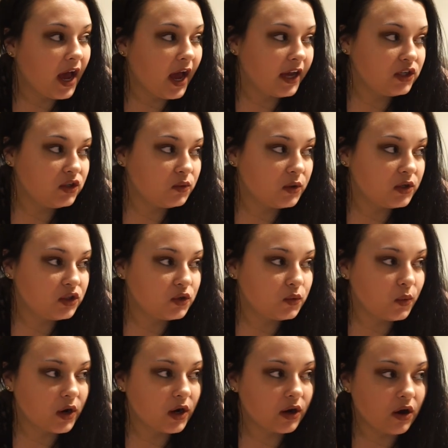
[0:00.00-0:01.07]
I do want to
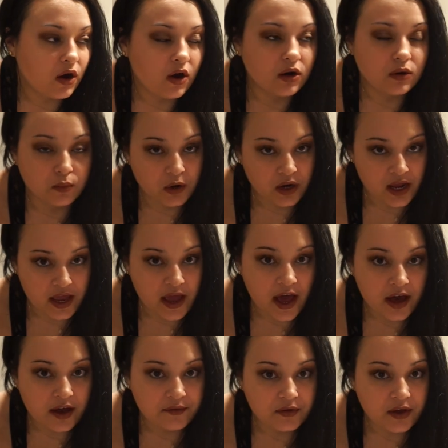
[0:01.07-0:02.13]
work on what I
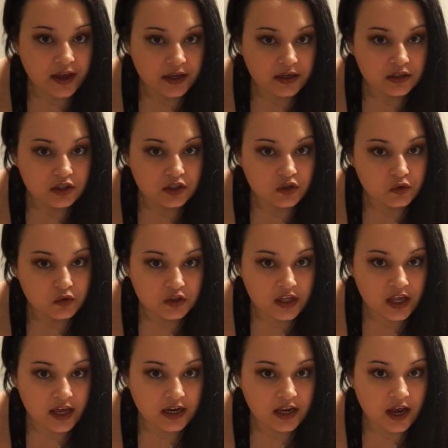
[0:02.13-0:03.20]
have and use
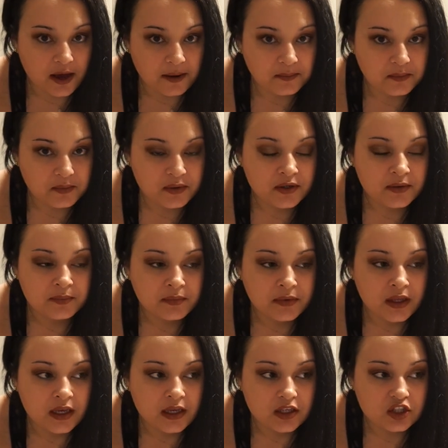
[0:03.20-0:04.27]
that up.
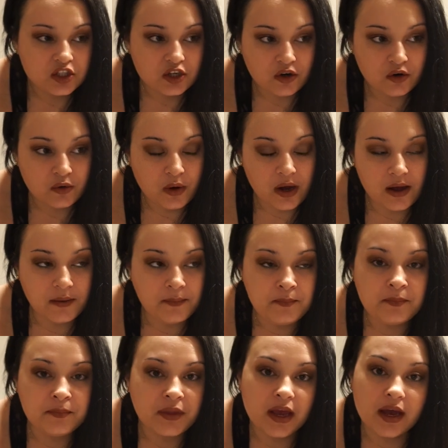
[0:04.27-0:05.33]
So
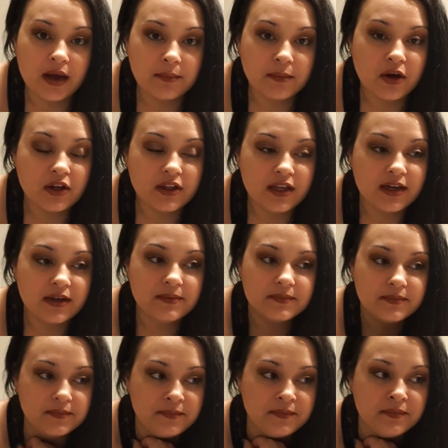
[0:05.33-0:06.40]
I'm gonna
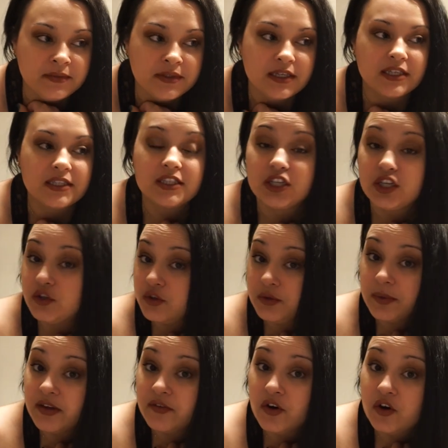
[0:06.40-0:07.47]
excuse
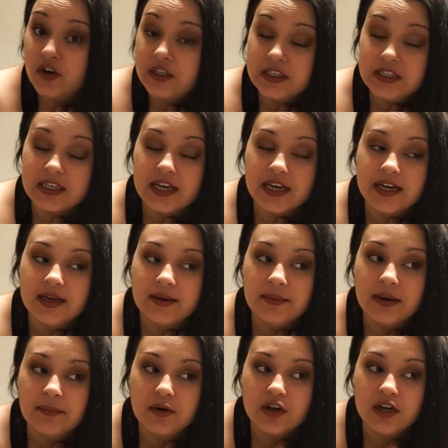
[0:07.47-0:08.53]
my voice,
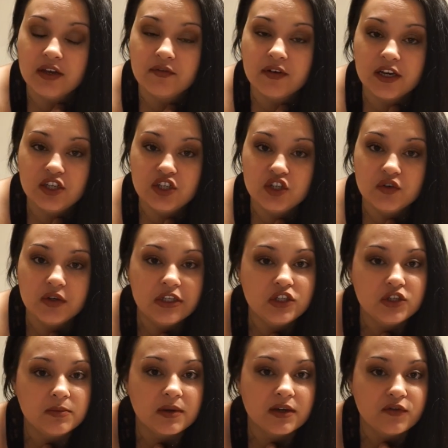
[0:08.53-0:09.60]
I'm gonna invite you
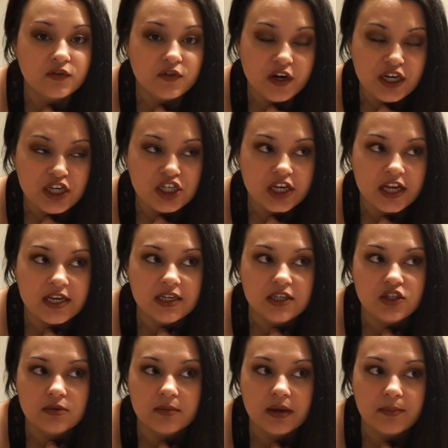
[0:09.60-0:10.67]
into my fridge and
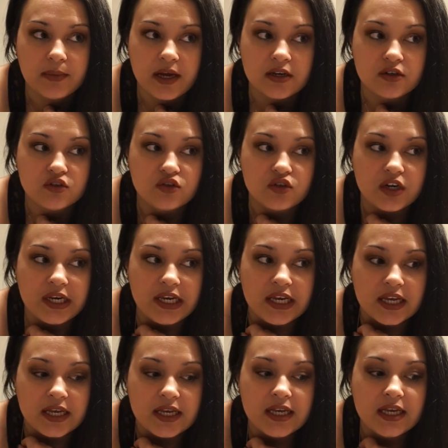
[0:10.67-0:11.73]
into my pantry